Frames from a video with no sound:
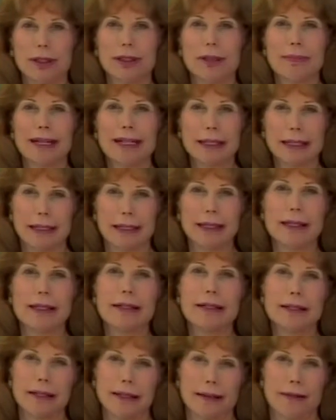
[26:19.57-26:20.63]
that makes it
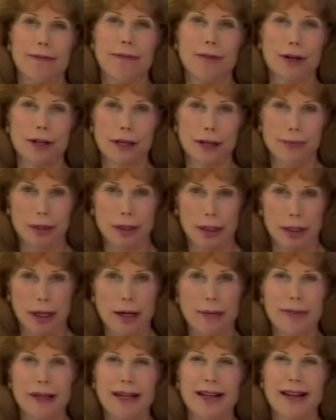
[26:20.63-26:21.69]
easy for him to
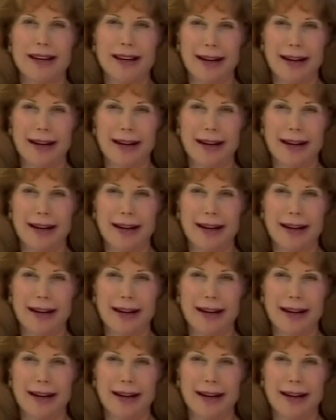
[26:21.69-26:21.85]
come in